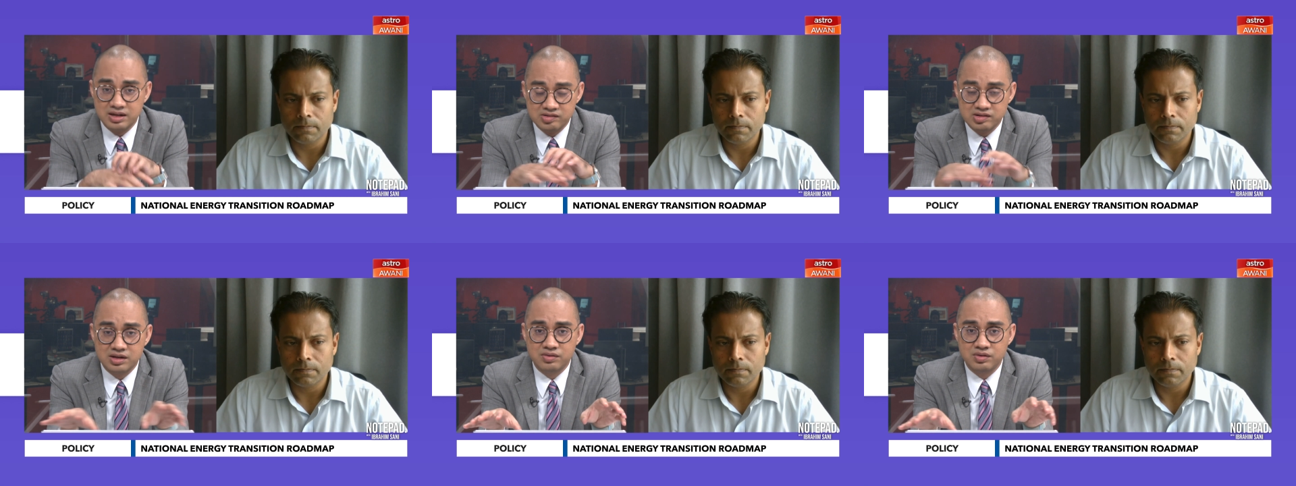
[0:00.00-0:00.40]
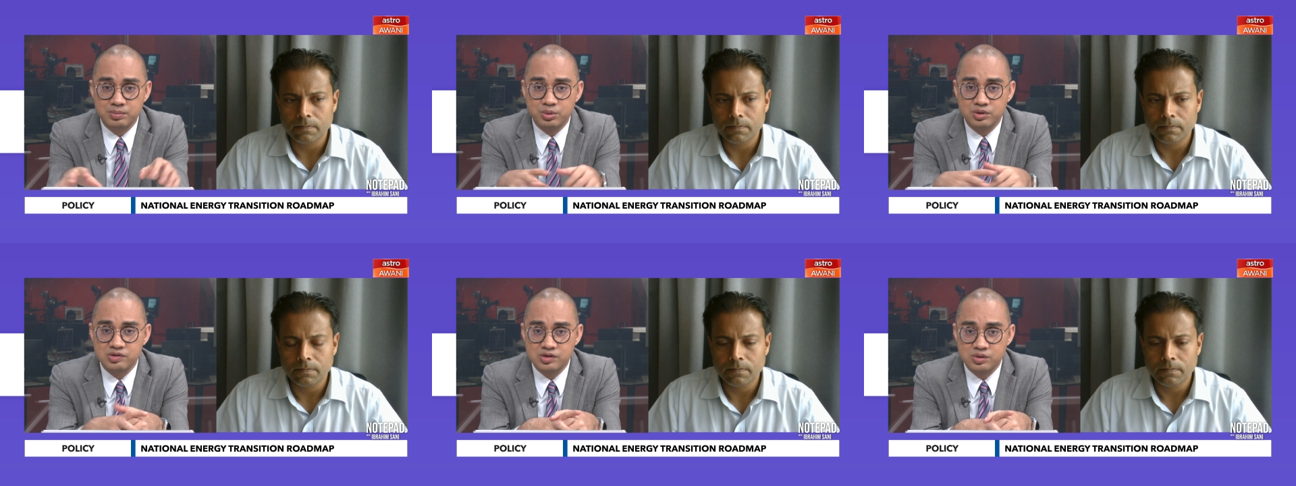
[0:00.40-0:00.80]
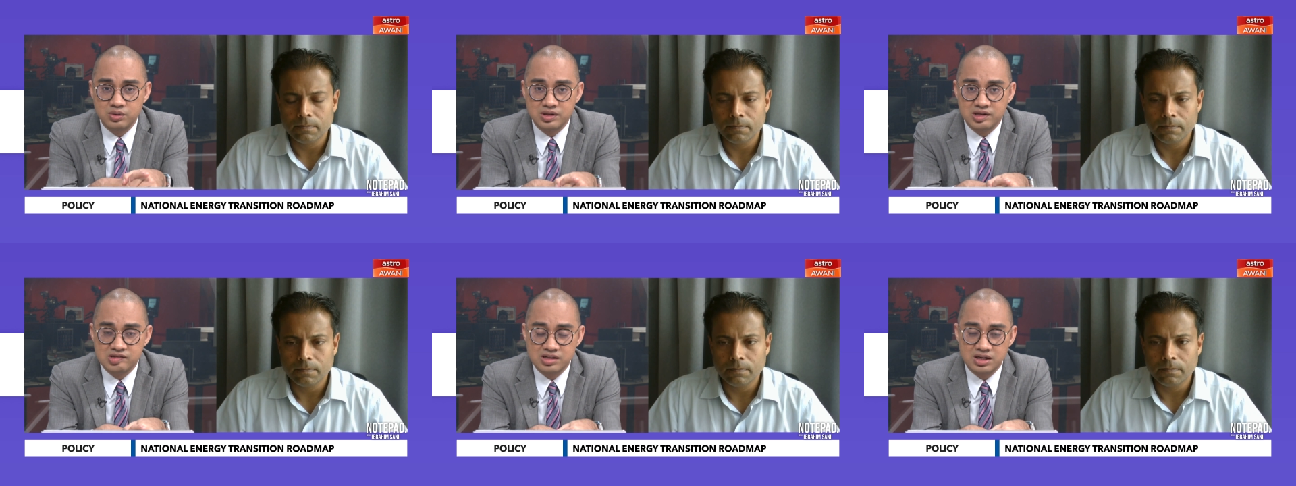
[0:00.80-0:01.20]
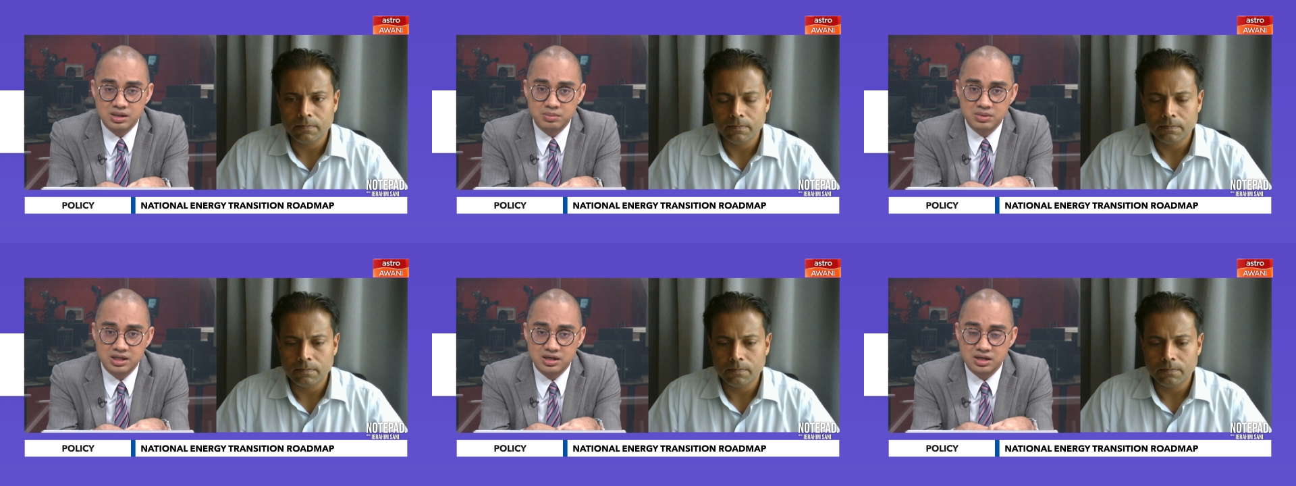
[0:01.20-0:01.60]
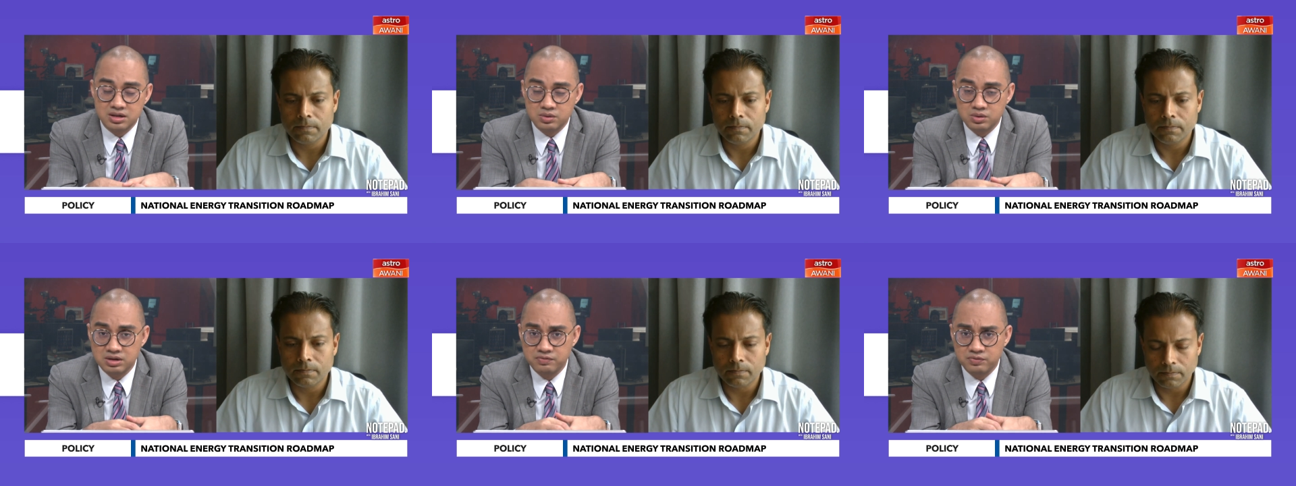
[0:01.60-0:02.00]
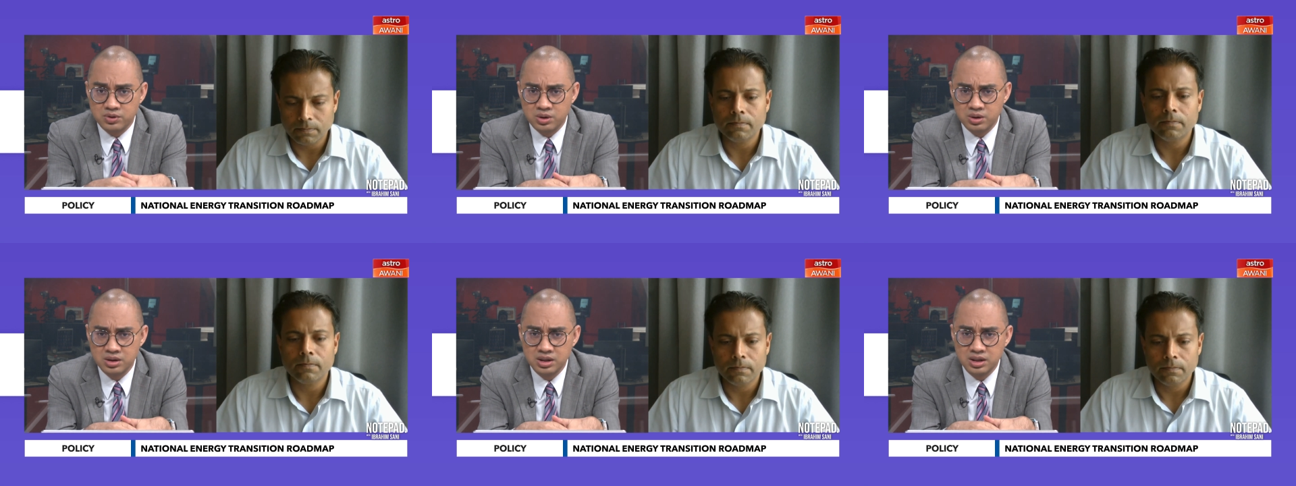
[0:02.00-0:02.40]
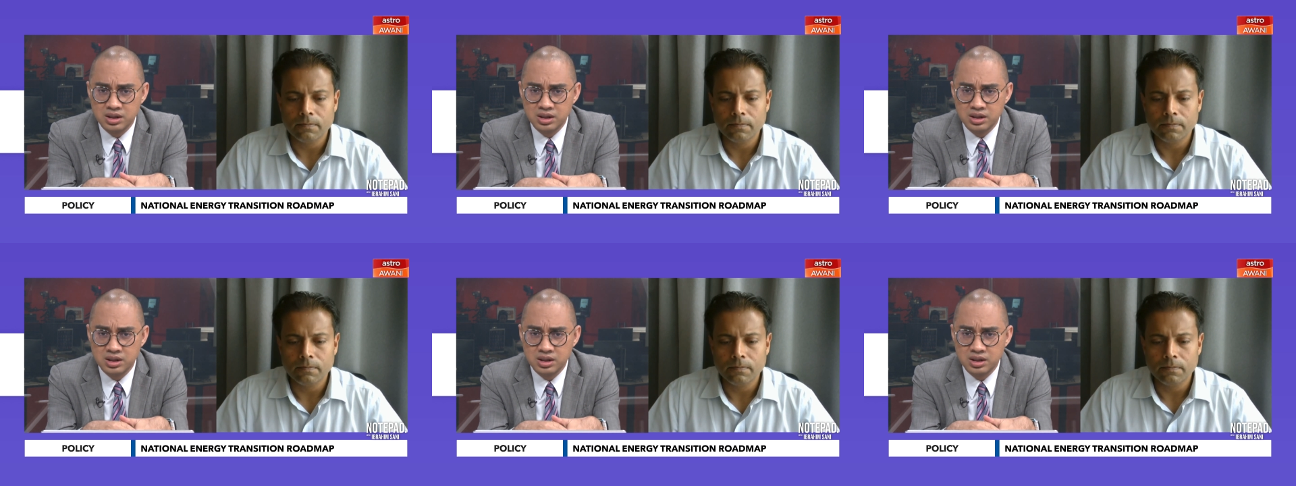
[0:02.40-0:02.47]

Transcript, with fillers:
Speaker 1: that's it, 3.0, that's the number that they're looking for.